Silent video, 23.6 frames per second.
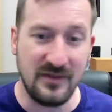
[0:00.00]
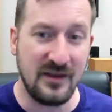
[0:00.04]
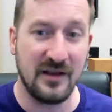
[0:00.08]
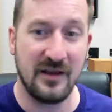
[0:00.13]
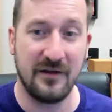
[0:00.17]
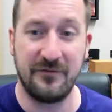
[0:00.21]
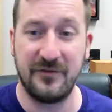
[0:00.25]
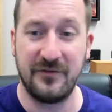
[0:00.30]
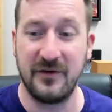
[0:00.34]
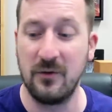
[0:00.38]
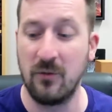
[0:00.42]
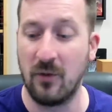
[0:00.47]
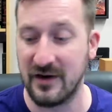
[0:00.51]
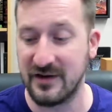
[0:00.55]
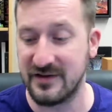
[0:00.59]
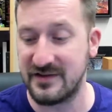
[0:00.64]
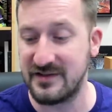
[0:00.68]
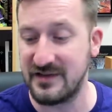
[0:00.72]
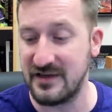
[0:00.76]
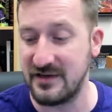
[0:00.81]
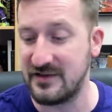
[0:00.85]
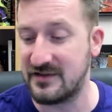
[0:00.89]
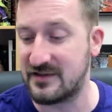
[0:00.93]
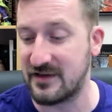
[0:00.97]
if you want to
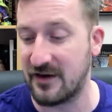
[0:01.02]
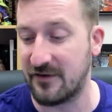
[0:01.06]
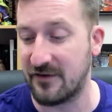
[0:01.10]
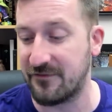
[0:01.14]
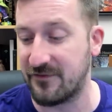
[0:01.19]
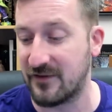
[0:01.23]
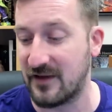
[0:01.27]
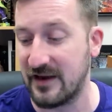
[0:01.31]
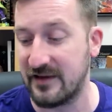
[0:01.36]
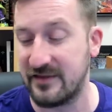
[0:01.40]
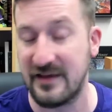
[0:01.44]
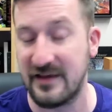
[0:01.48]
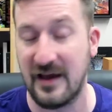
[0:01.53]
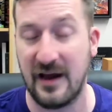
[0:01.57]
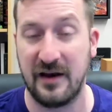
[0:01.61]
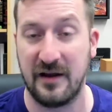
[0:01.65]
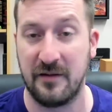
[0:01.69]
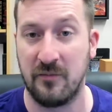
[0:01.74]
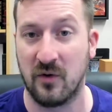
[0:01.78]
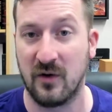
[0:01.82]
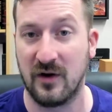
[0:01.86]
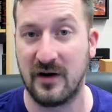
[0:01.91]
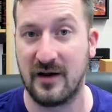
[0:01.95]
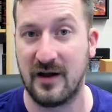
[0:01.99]
see stuff like that
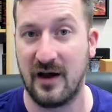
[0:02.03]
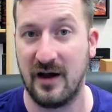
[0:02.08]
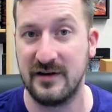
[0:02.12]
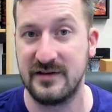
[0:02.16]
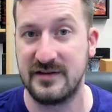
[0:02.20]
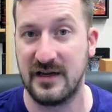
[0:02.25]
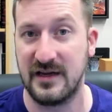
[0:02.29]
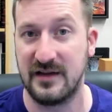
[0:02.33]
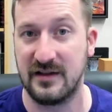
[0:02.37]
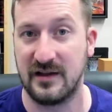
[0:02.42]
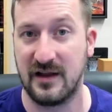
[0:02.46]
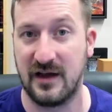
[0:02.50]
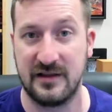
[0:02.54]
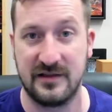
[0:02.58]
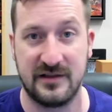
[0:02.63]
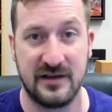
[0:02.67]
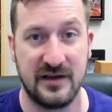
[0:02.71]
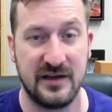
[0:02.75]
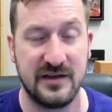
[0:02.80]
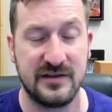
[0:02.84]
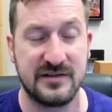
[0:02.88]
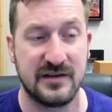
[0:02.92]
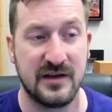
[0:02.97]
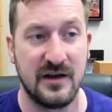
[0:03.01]
and more content like
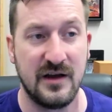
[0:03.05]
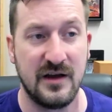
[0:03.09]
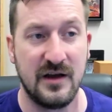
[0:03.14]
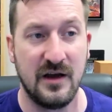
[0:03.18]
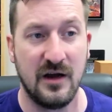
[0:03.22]
this.